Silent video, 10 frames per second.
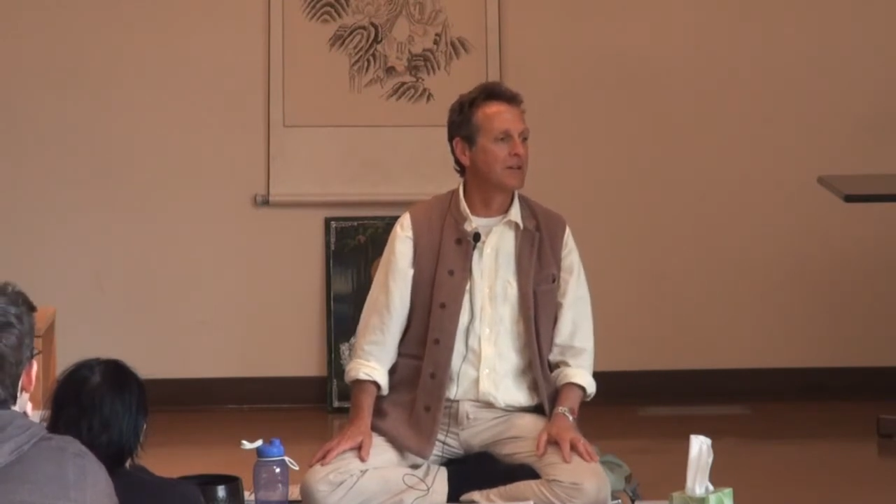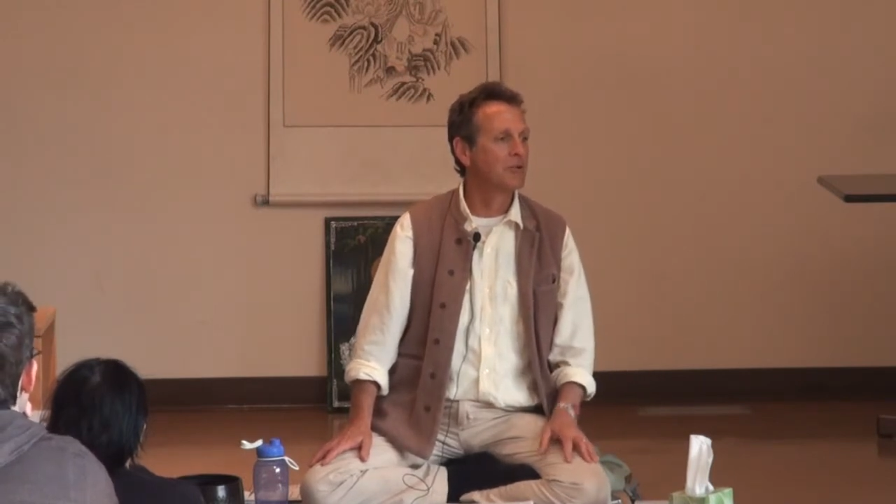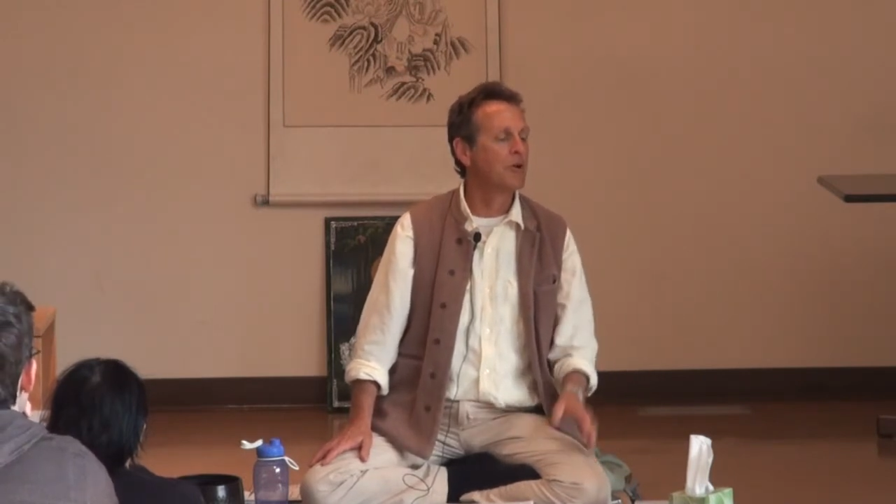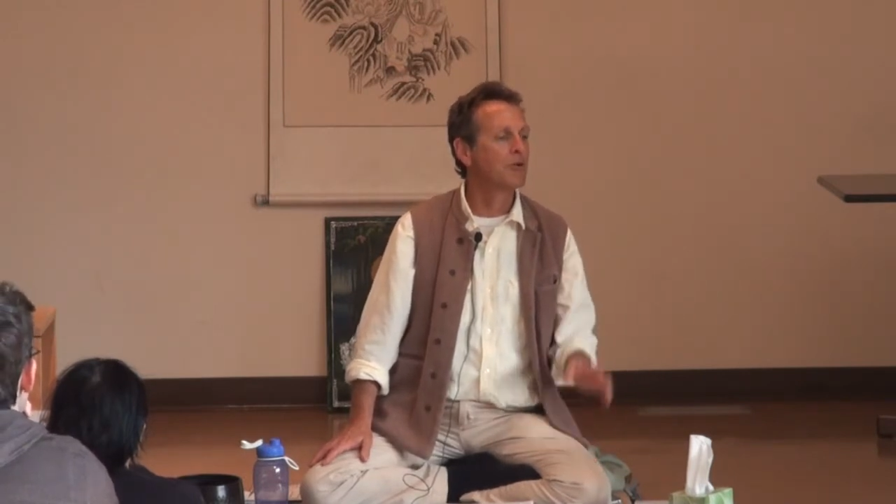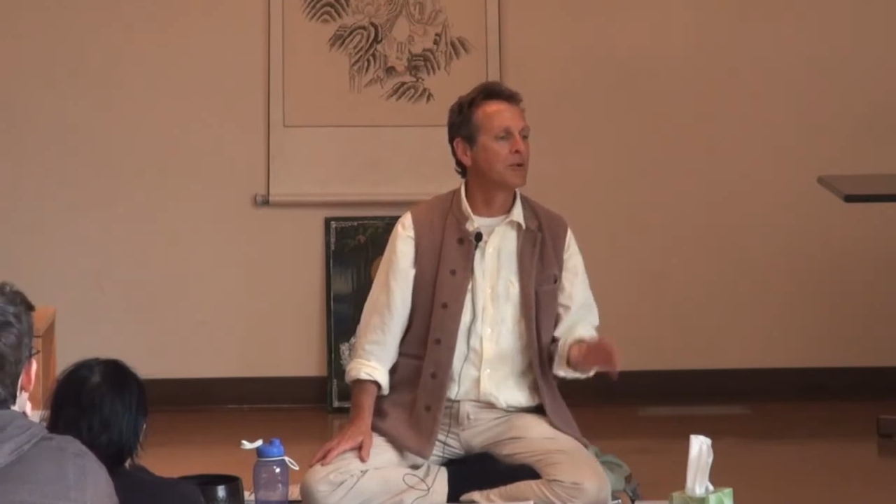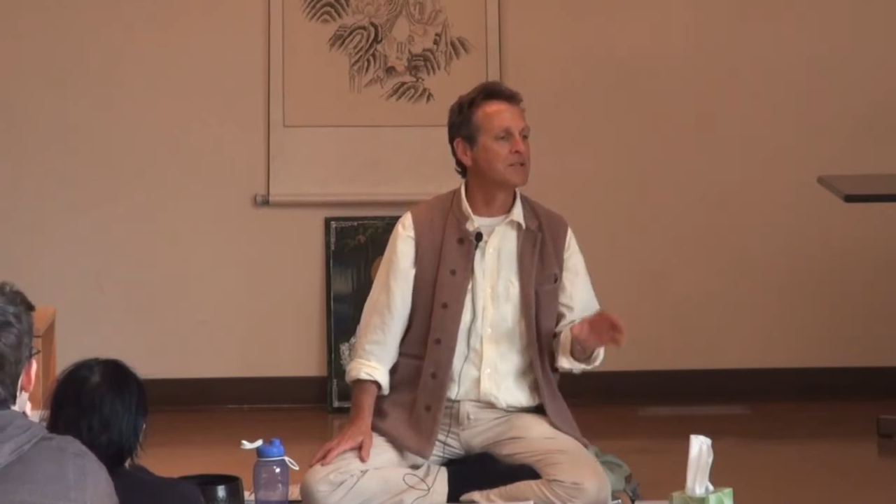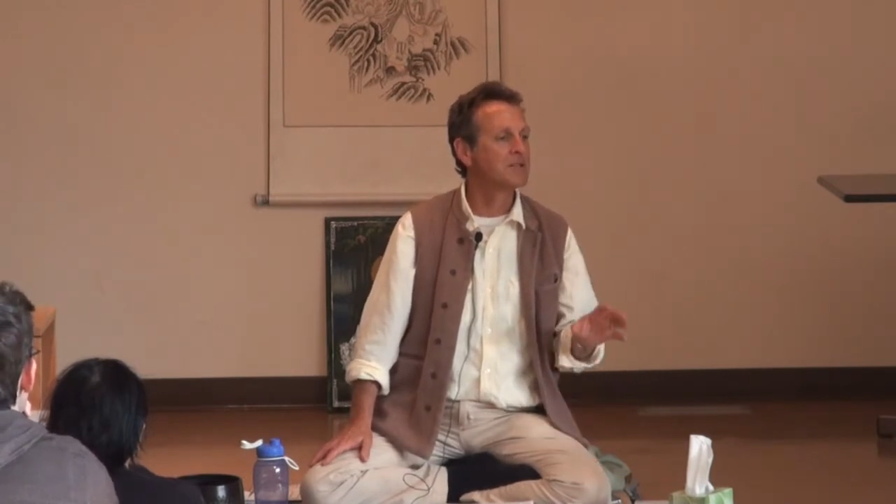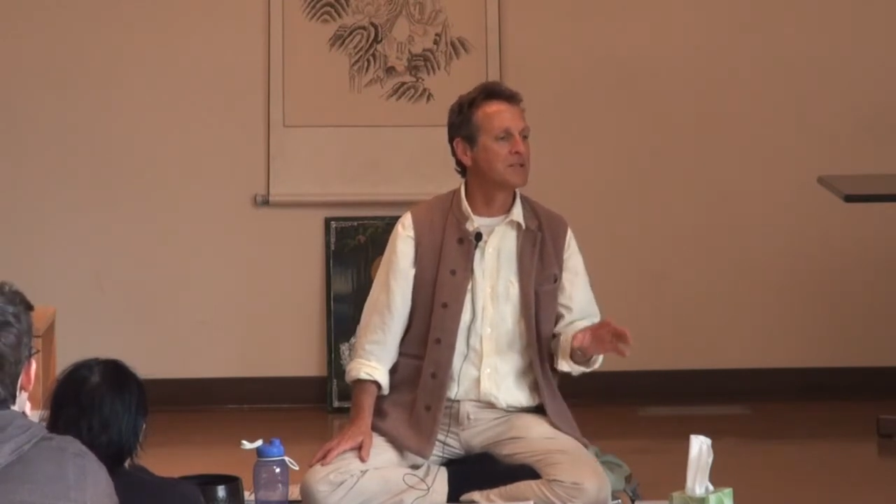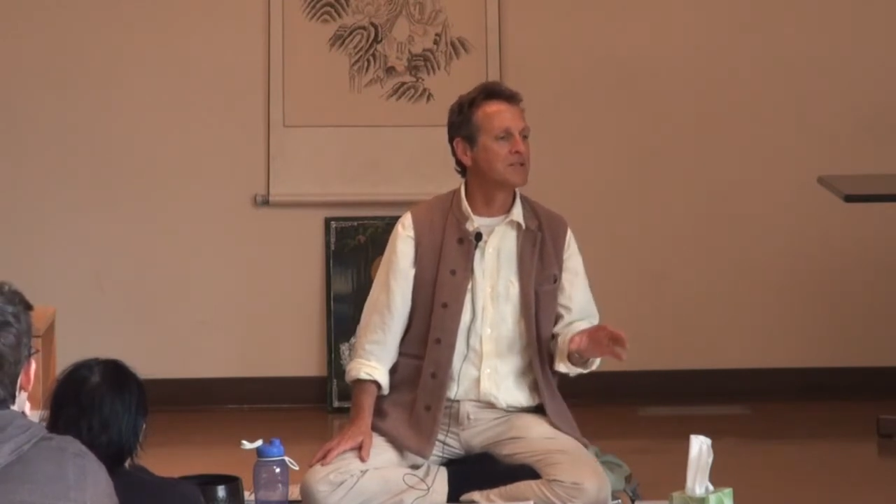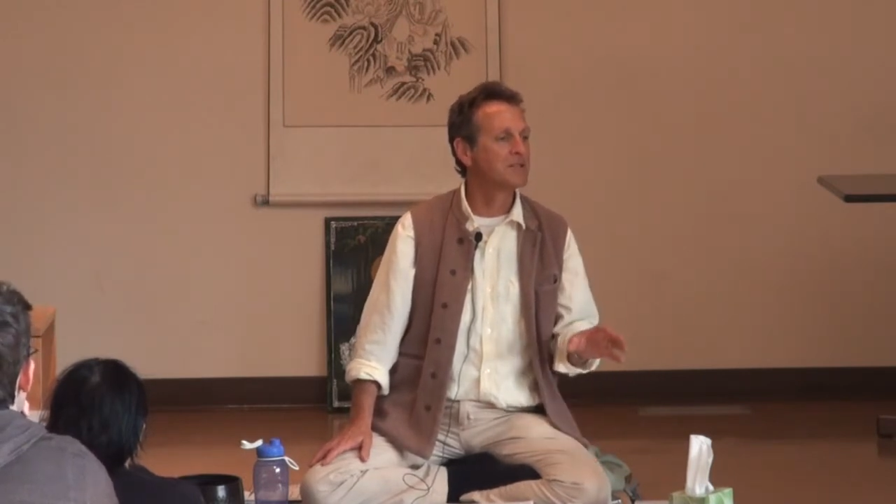you don't
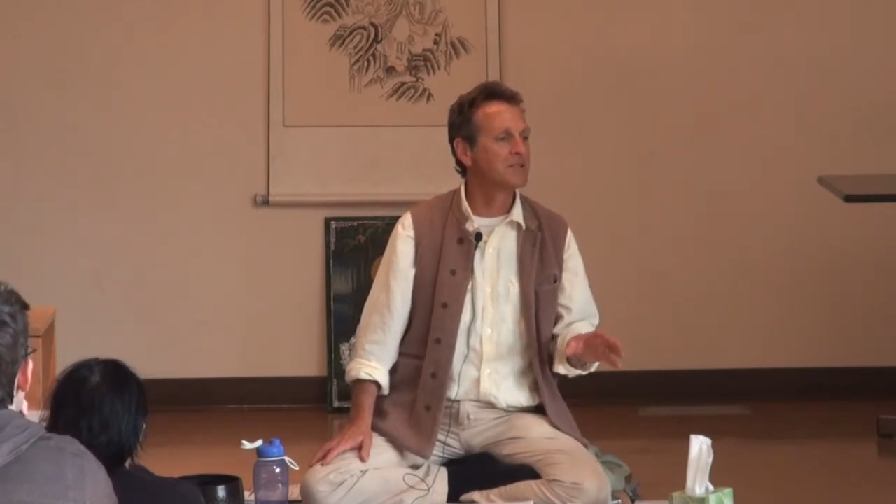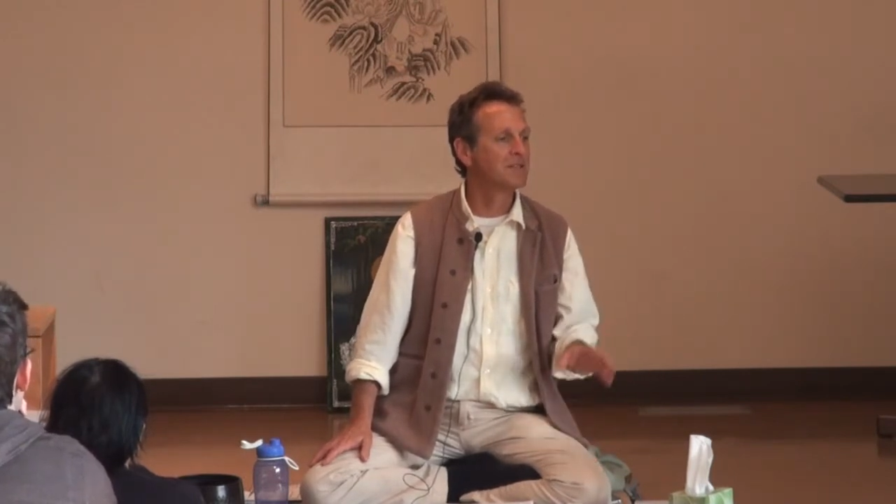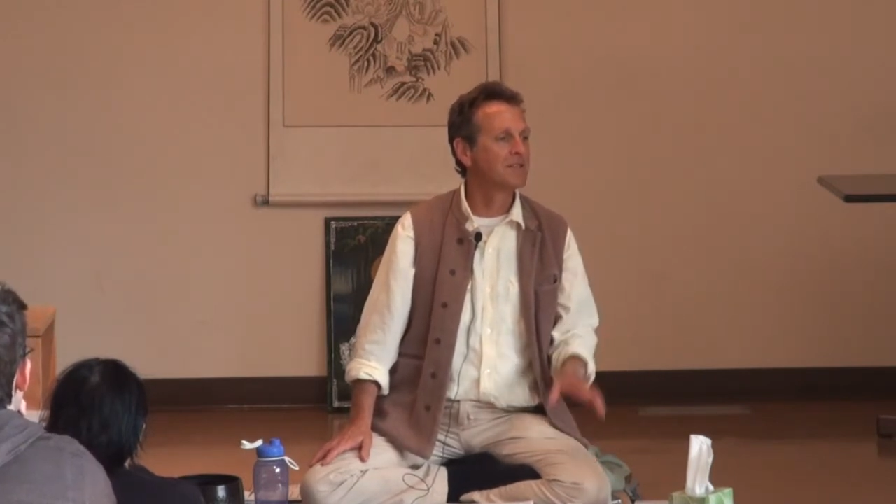exist